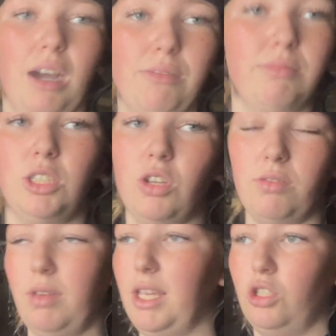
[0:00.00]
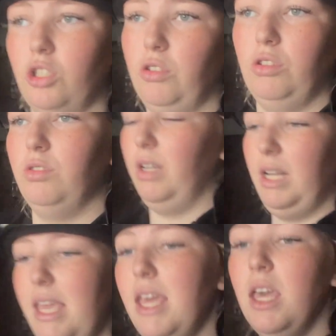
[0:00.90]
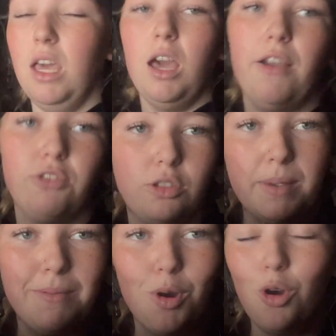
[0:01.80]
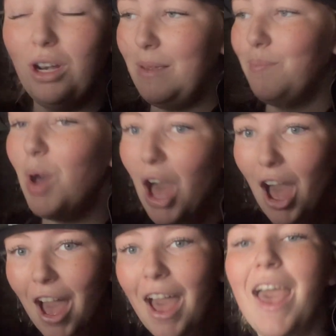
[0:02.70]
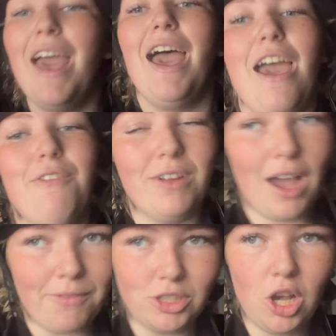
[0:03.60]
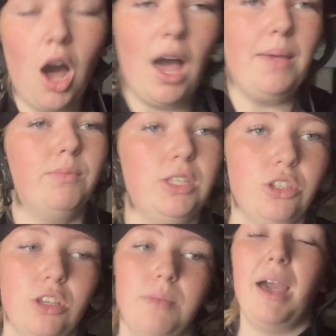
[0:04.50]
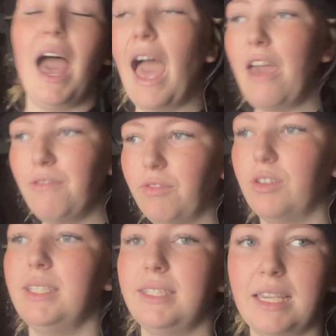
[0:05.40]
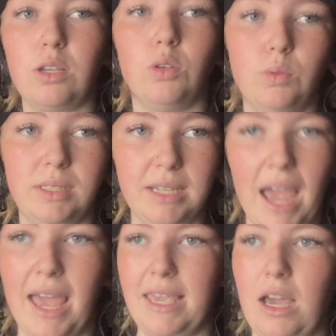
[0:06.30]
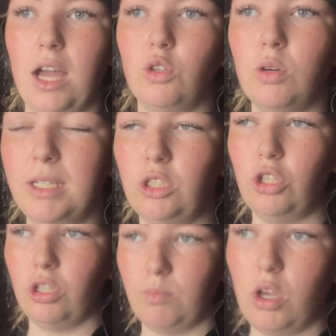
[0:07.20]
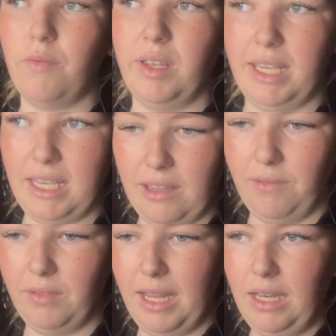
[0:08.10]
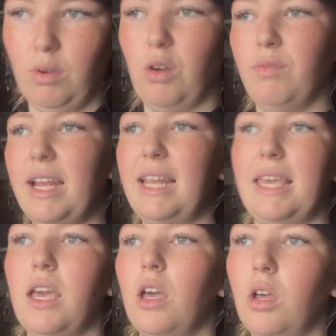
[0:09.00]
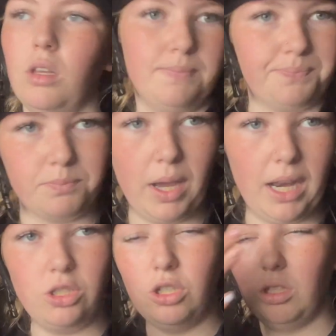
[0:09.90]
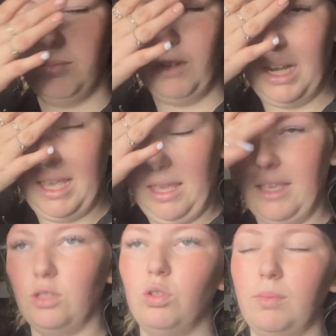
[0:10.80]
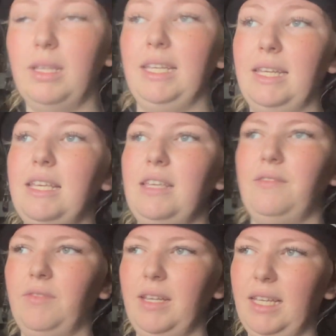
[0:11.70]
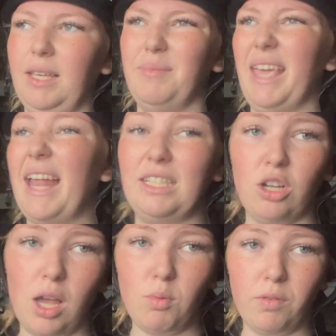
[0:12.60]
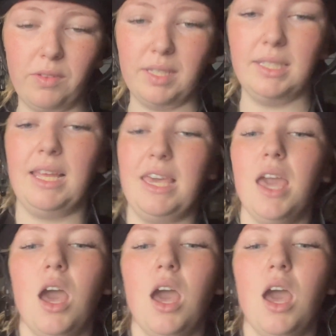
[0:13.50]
there's no excuse really. I've just been poorly. But every other time we do them every single day. I normally do them of an evening. I do them really, it's normally an evening. It can be any time obviously.